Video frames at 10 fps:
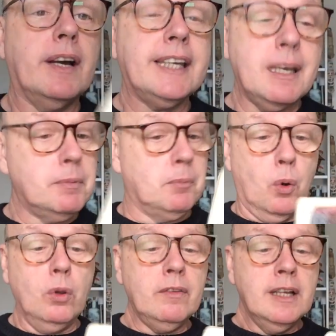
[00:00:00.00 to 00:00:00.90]
keep them
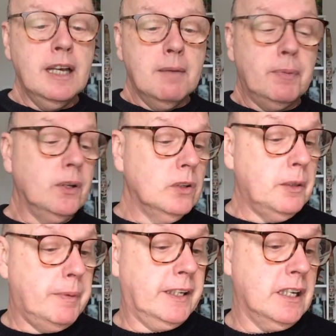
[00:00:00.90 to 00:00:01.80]
all purely
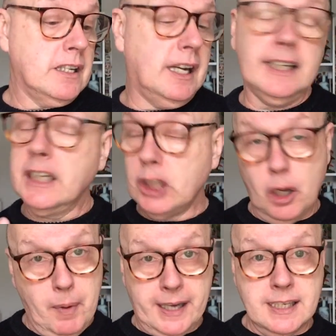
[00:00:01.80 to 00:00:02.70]
because I can
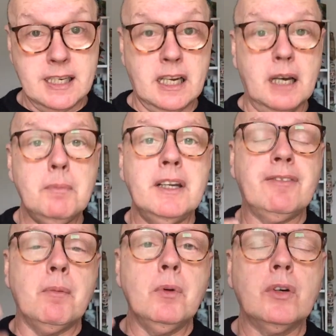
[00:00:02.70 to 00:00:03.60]
go back in time, and if
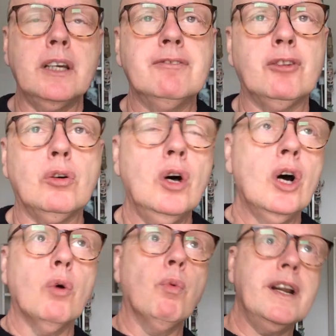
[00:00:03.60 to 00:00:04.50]
I'm looking for
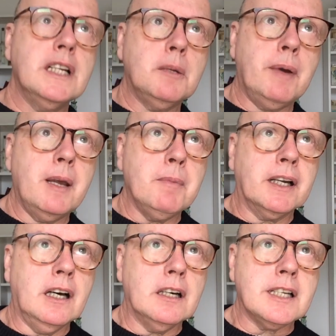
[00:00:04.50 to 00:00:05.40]
when did I pay my
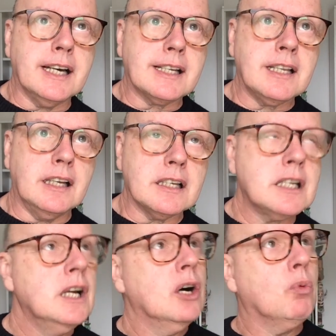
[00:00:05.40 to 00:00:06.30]
car tax
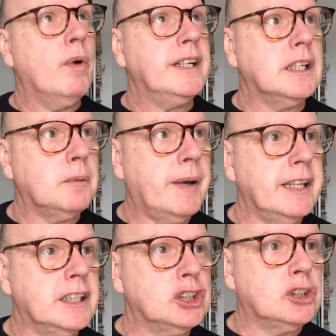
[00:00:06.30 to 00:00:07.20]
last, when did I pay
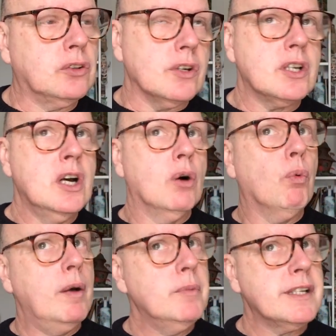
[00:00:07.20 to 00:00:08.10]
the insurance,
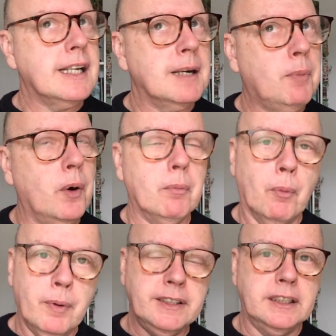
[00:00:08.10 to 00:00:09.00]
when was that
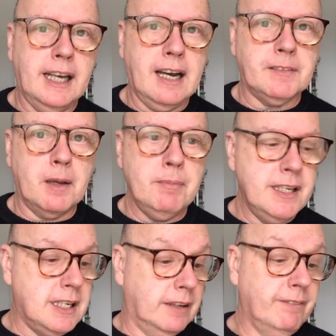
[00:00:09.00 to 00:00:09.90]
appointment, when did I have that
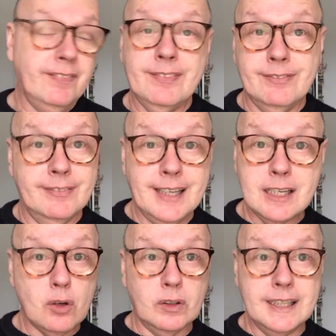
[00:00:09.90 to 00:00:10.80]
meeting,
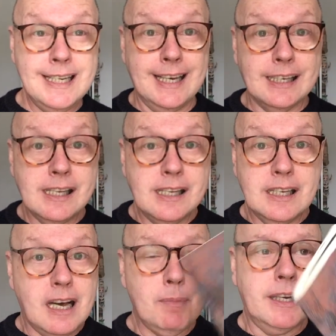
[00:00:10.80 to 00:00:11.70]
it's all in here.
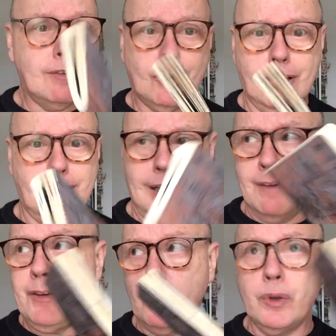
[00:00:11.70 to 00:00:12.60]
I mean, I've got
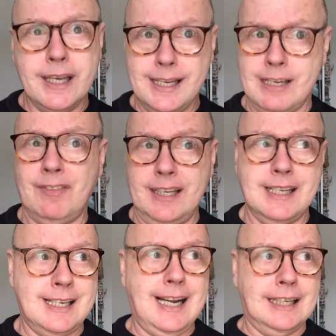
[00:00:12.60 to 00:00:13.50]
a few years of
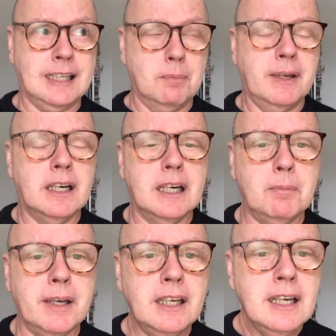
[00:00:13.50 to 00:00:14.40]
these stacked up
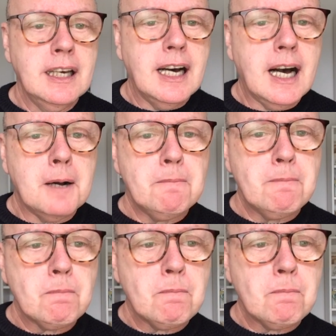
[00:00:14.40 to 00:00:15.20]
behind me, and